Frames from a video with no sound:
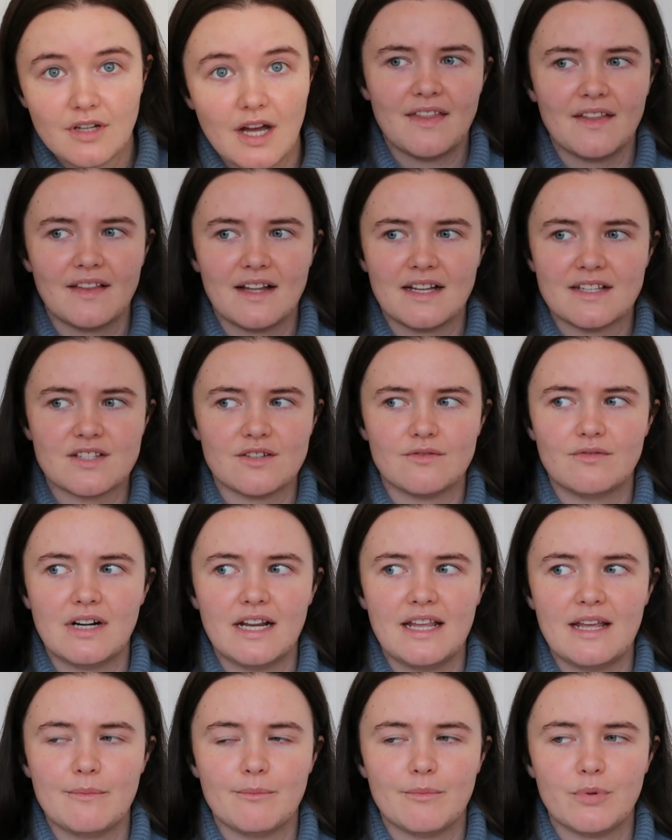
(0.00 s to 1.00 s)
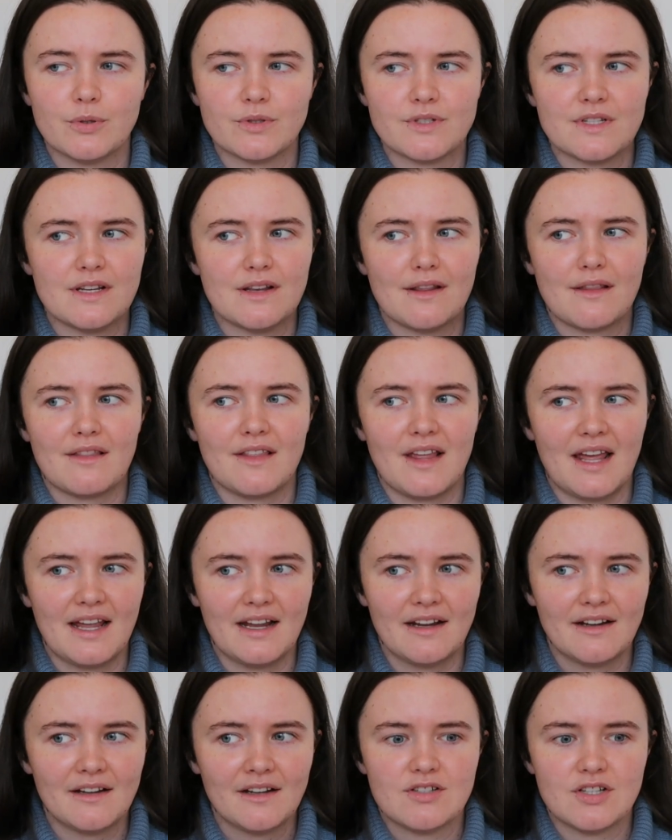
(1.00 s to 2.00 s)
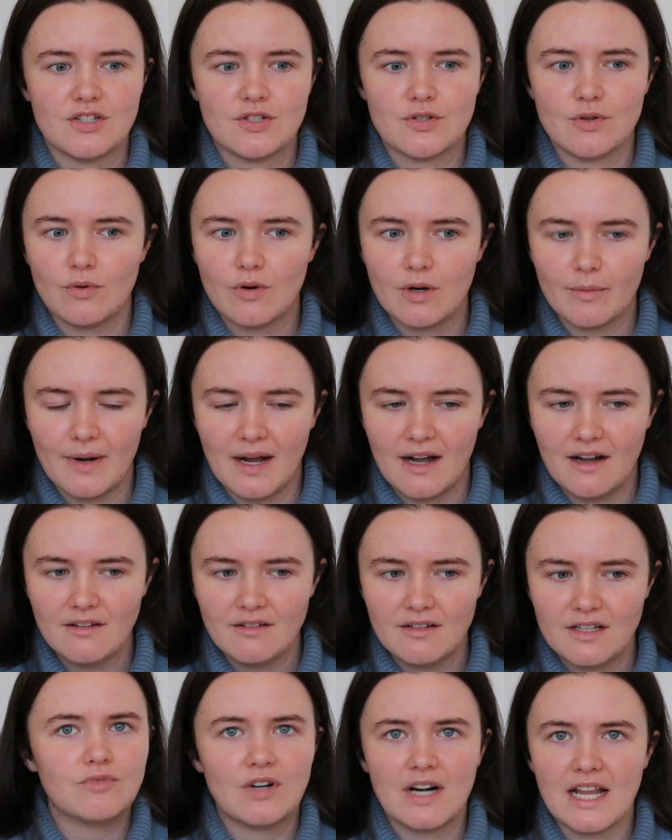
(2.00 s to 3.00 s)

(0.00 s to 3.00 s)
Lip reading: I think that's a really important thing to talk about.